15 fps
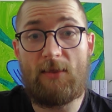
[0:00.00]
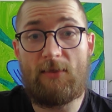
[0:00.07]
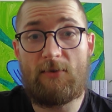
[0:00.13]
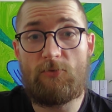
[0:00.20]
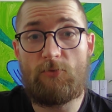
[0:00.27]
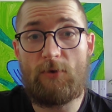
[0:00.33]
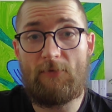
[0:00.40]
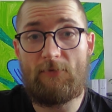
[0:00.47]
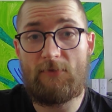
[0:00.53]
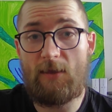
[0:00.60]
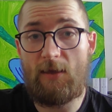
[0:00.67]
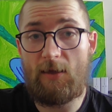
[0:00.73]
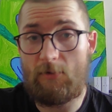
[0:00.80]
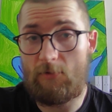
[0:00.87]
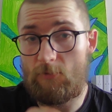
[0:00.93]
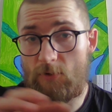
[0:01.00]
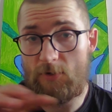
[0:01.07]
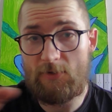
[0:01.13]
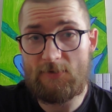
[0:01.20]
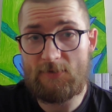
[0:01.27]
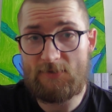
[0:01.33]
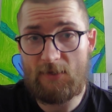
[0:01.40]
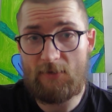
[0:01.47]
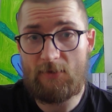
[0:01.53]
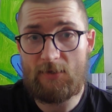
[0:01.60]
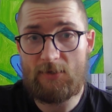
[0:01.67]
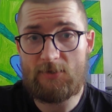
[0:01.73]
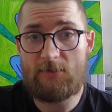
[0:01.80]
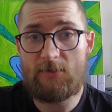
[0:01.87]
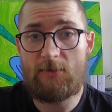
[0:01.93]
with the written
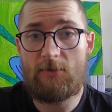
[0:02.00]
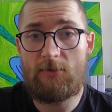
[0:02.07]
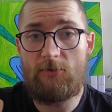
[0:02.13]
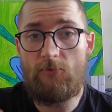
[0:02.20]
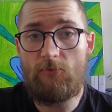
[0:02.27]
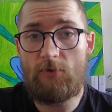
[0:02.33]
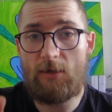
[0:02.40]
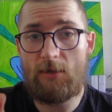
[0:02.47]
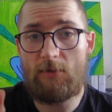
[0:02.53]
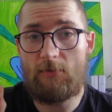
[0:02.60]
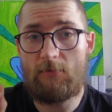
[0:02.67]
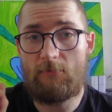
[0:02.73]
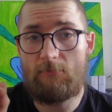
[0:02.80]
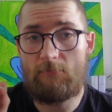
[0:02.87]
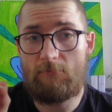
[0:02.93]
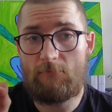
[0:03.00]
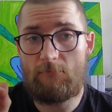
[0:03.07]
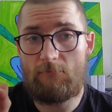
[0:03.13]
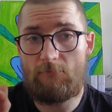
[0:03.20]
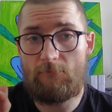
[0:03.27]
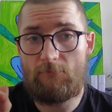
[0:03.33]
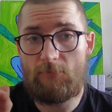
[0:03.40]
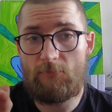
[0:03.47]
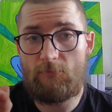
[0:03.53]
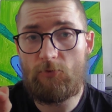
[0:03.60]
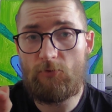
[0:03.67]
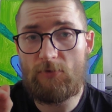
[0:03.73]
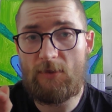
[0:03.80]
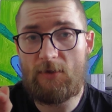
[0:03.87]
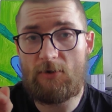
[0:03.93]
sentence, you can
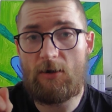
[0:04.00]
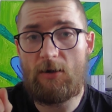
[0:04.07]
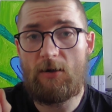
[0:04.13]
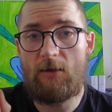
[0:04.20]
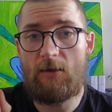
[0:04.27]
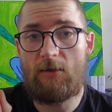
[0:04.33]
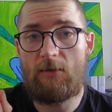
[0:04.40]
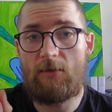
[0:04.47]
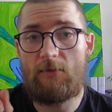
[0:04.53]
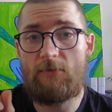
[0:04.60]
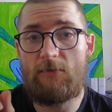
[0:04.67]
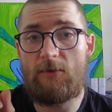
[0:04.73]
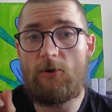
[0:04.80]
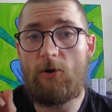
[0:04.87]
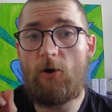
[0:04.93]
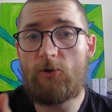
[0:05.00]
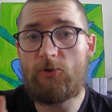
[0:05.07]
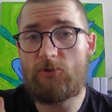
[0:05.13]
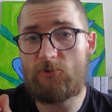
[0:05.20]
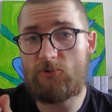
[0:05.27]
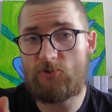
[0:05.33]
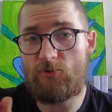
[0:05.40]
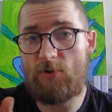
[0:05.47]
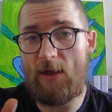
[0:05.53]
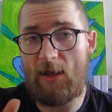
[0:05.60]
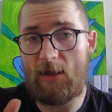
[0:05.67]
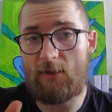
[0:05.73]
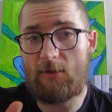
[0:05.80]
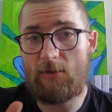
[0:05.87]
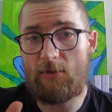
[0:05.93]
put there the audio
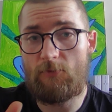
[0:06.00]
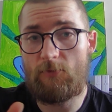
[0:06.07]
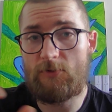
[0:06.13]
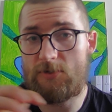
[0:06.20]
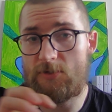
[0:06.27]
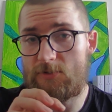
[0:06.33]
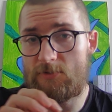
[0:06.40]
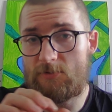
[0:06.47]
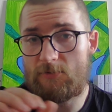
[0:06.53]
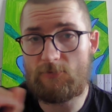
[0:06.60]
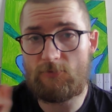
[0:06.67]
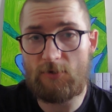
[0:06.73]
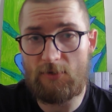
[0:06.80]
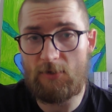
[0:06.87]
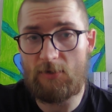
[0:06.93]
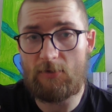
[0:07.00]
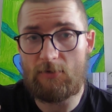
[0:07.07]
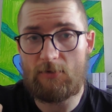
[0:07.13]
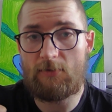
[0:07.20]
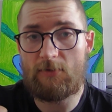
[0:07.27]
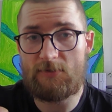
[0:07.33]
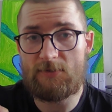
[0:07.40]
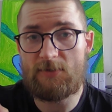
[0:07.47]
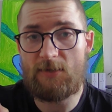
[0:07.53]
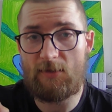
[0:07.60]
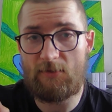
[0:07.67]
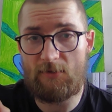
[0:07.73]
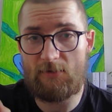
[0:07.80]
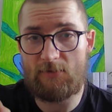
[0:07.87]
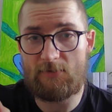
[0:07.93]
track, which is reading the
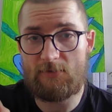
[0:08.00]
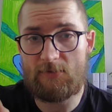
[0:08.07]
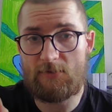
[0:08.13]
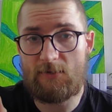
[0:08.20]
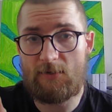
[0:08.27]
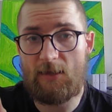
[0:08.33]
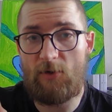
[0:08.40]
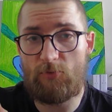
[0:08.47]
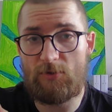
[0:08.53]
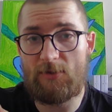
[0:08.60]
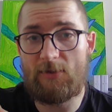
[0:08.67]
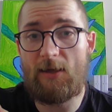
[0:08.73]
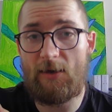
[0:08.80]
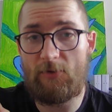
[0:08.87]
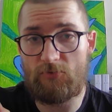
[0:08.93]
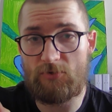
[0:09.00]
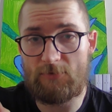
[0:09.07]
sentence out loud.